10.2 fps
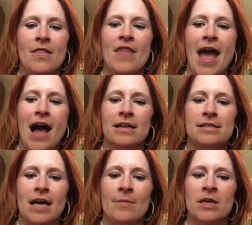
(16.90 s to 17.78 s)

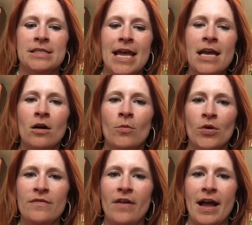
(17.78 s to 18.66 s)
that I'm going to take a
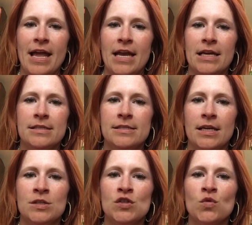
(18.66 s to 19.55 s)
brief hiatus
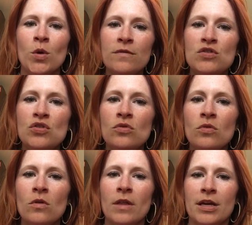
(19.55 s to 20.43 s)
and sort of
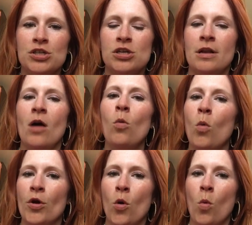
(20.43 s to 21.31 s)
do like a Chanel
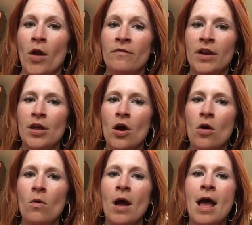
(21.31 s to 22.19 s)
101
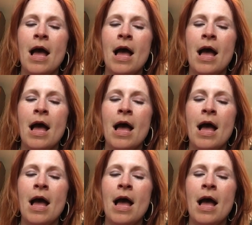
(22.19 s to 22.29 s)
video,